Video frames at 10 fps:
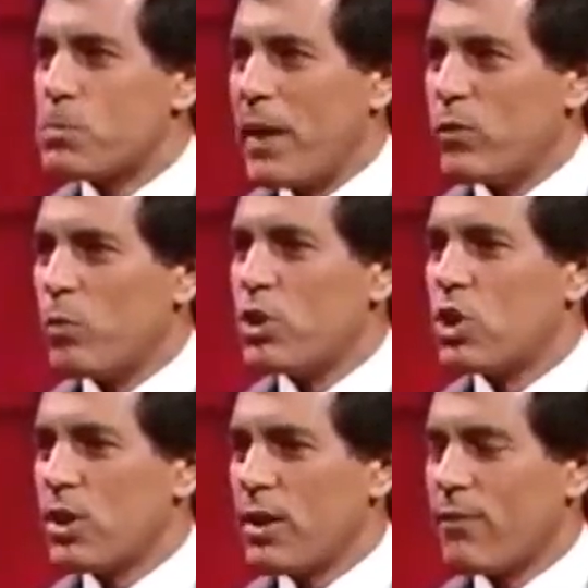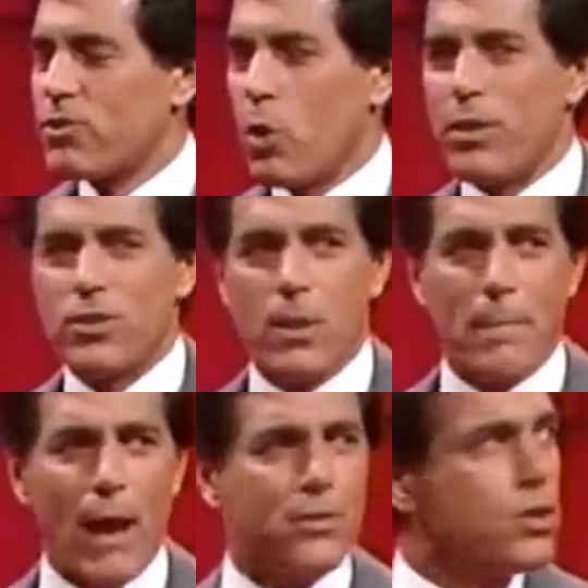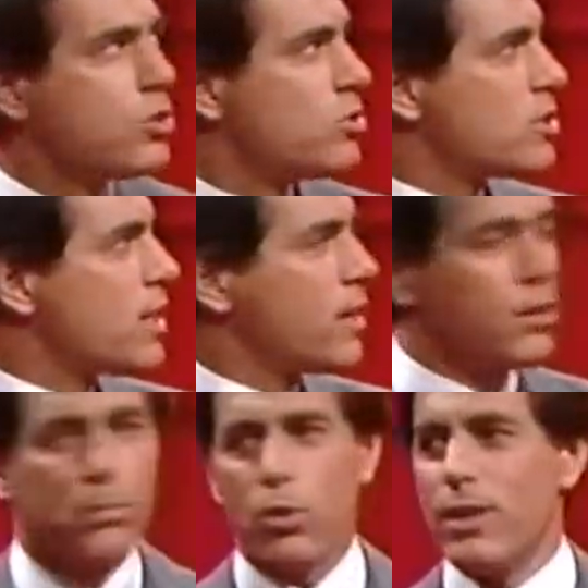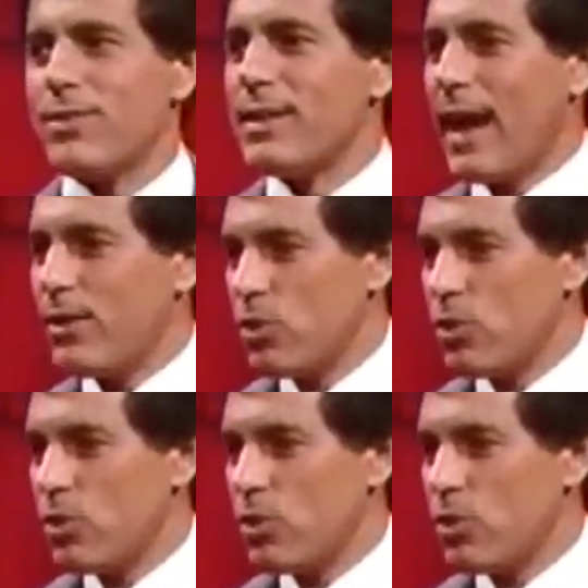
spin when we shouldn't have, so this amount that you just hit on the board is not